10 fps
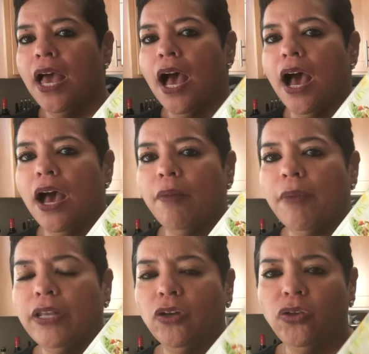
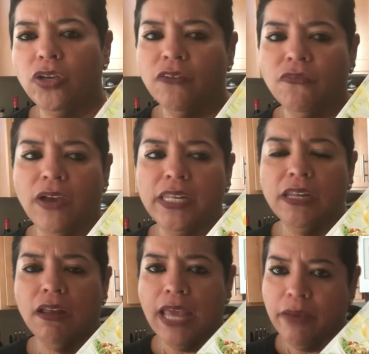I know you can find it
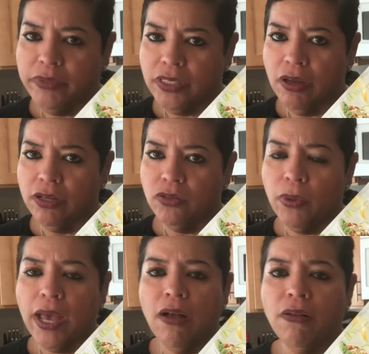on Amazon as
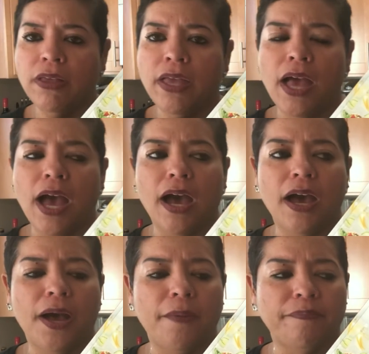well.
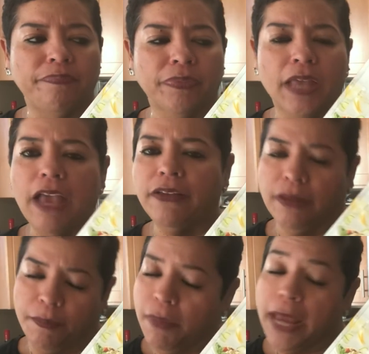
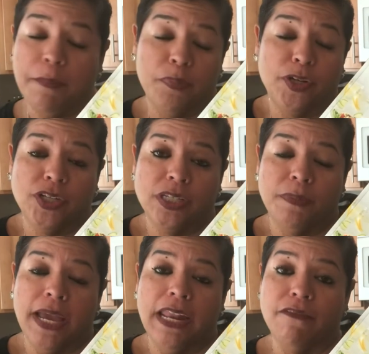I purchased
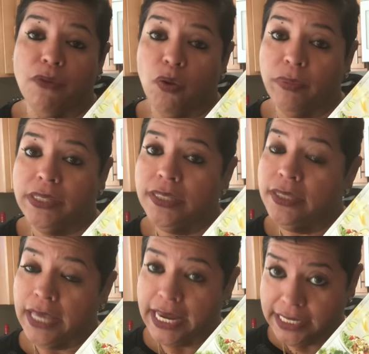mine at Vroman's
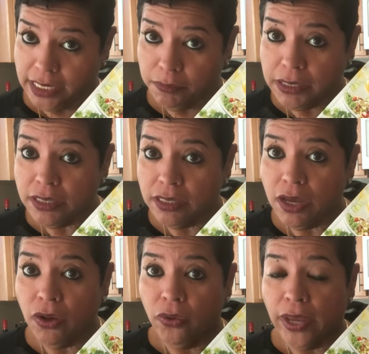18 months
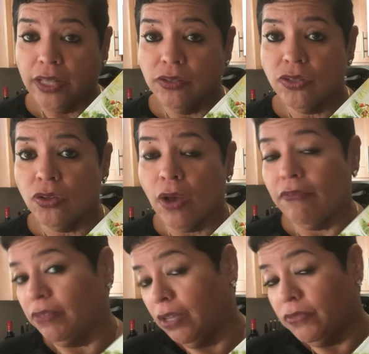ago, and so
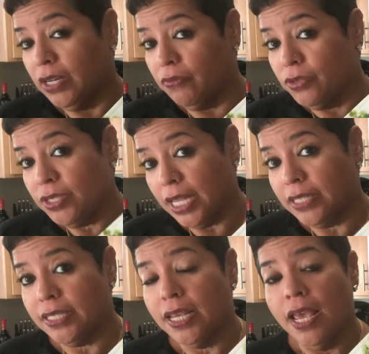I've loved it ever
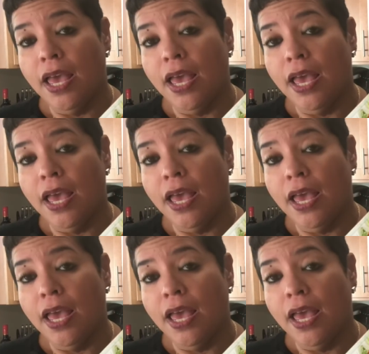since.